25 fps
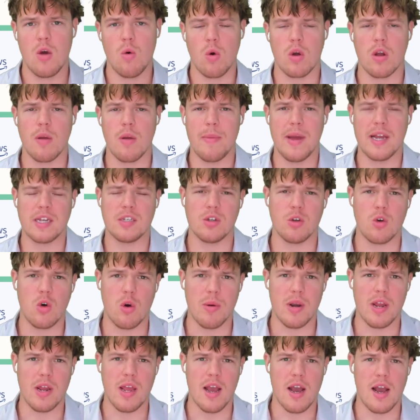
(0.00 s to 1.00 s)
Welcome back to
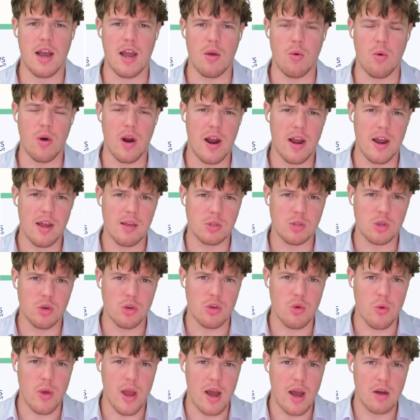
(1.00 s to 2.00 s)
Corbin AI, where I am showing
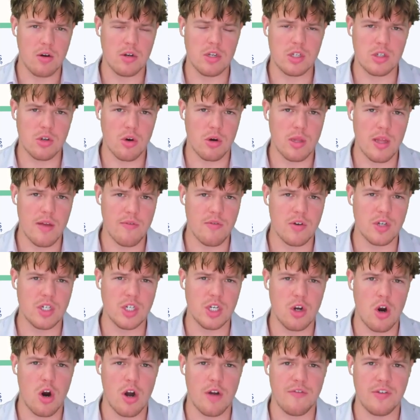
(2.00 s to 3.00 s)
you how to start
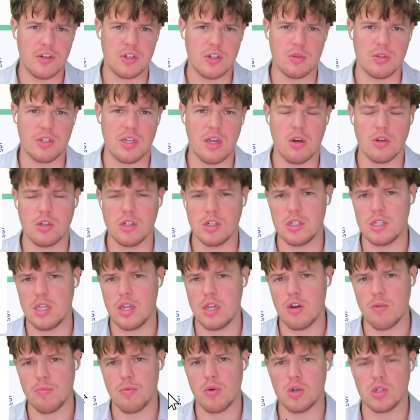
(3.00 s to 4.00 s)
leveraging artificial intelligence in
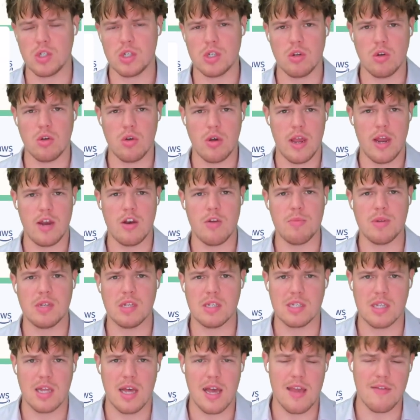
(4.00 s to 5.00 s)
your personal and your
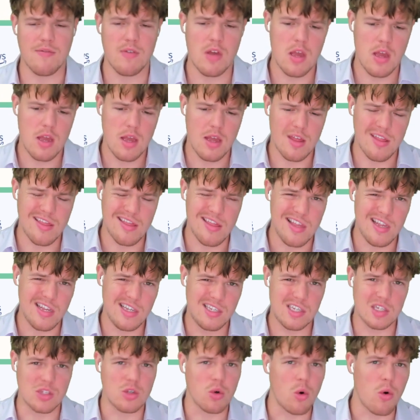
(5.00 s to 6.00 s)
business life. This
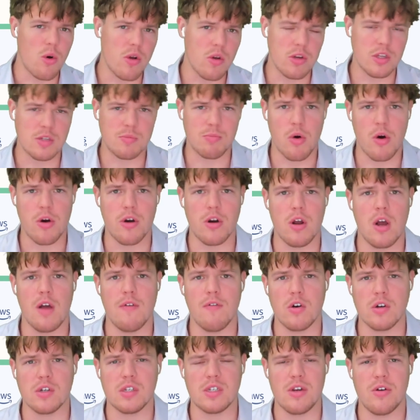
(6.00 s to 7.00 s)
tutorial is part of
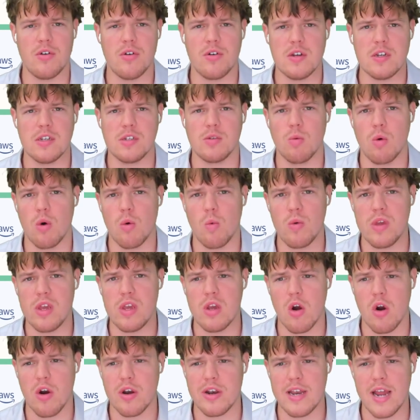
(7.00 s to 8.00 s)
our series where we
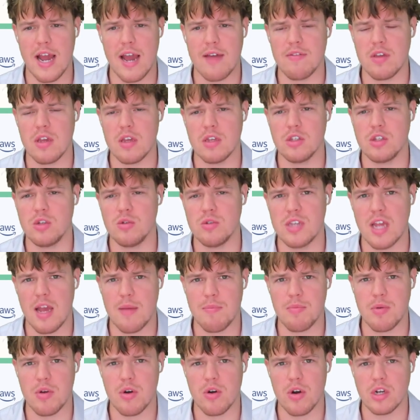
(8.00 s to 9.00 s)
are diving into
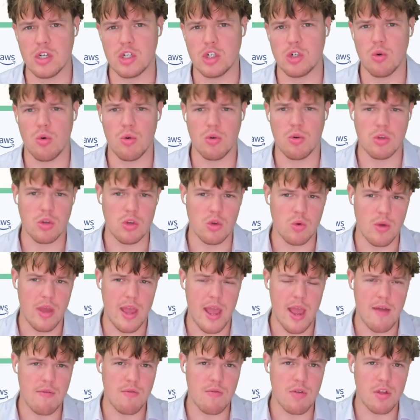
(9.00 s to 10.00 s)
Zapier and showing you
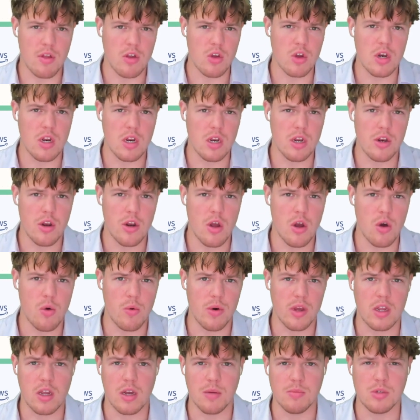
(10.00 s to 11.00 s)
everything you need to know when
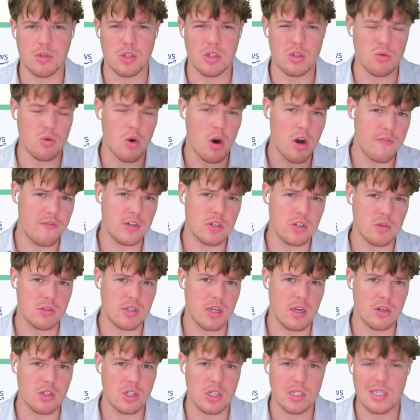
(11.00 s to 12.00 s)
it comes to artificial
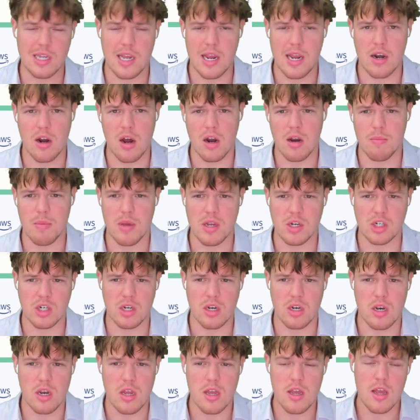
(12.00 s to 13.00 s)
intelligence and
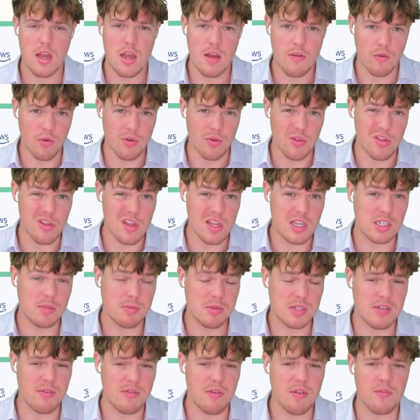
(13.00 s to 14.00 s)
automation. For this
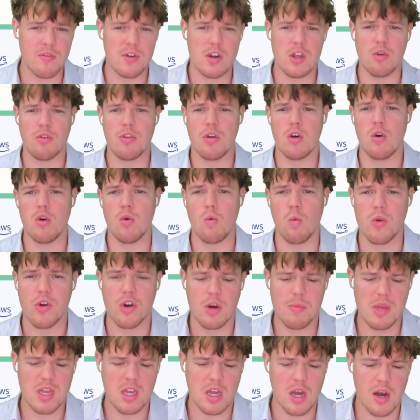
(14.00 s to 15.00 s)
specific video though, we're
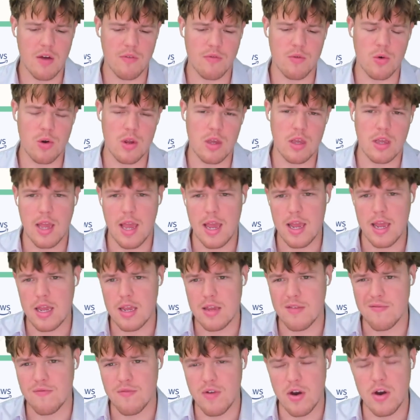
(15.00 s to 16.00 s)
gonna be covering a
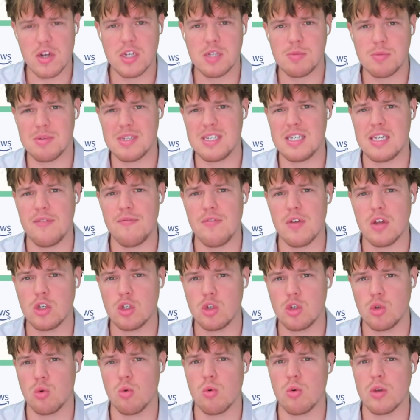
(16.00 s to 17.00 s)
very specific
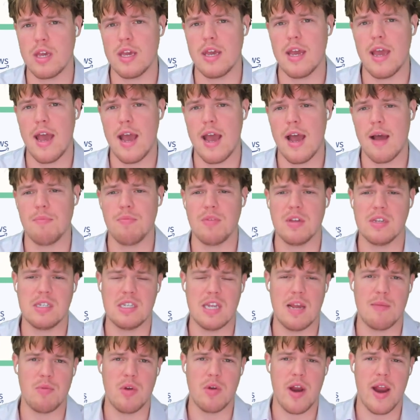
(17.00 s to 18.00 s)
toolkit app that
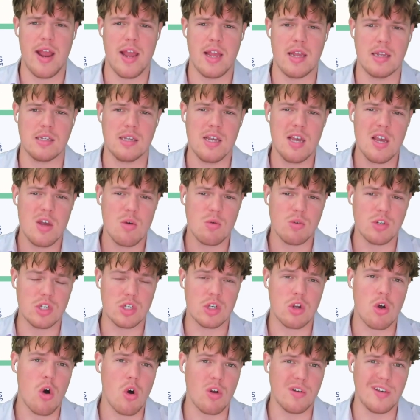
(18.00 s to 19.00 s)
Zapier has, which is
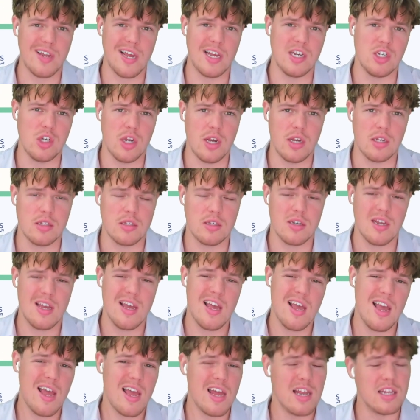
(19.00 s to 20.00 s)
called Digest.
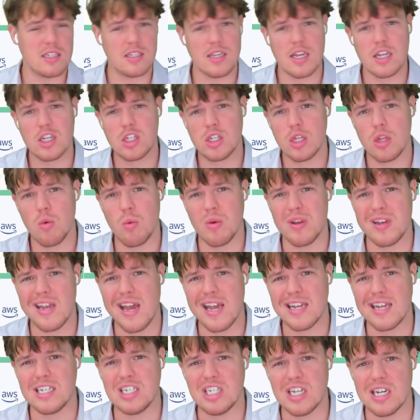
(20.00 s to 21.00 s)
Essentially what
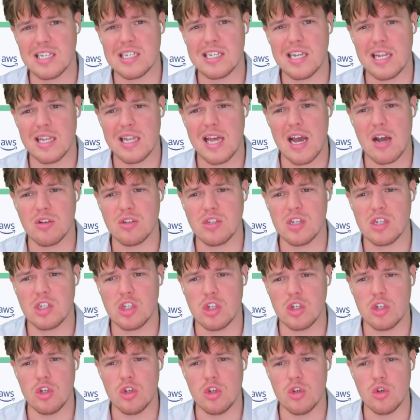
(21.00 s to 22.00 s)
Digest allows us
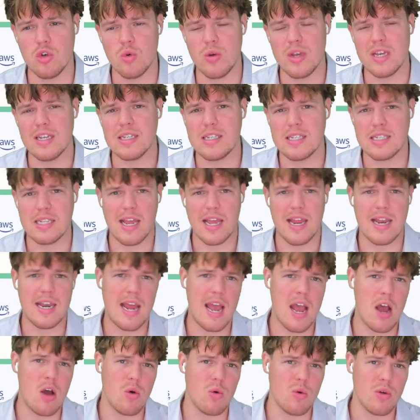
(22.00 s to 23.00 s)
to do is send
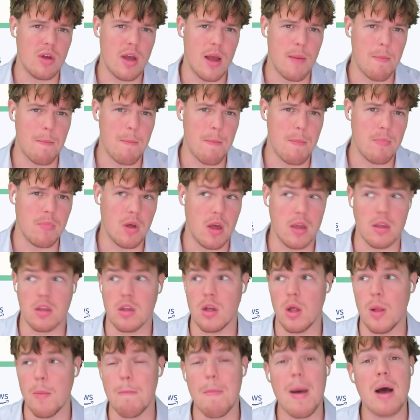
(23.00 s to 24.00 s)
out um, like
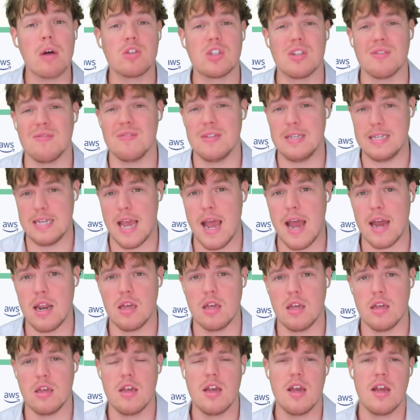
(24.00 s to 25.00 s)
amounts of
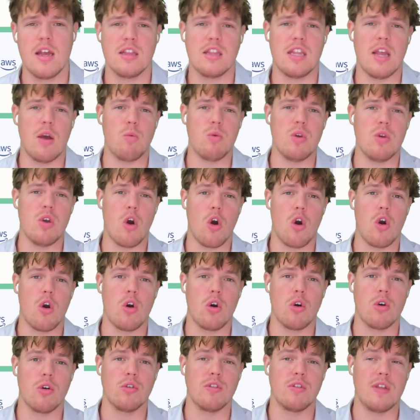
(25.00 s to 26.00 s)
data that we
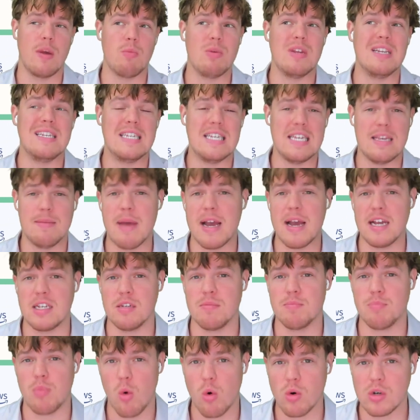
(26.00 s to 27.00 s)
are, that we deem as
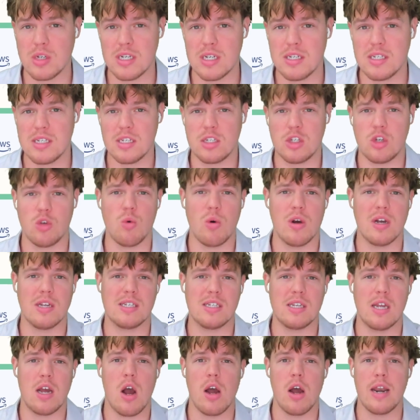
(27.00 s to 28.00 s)
important to
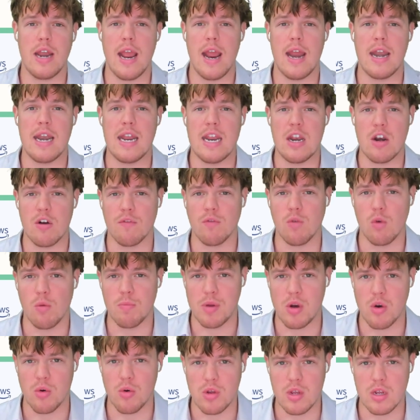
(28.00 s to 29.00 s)
us on an interval
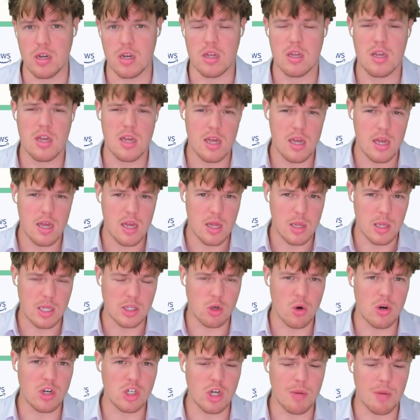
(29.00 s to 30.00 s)
period. Let's
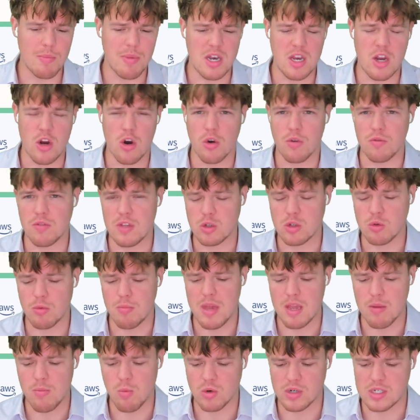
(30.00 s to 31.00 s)
go ahead and jump in here. This will
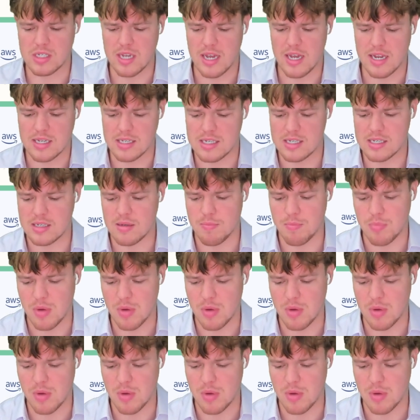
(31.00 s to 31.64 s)
make more sense.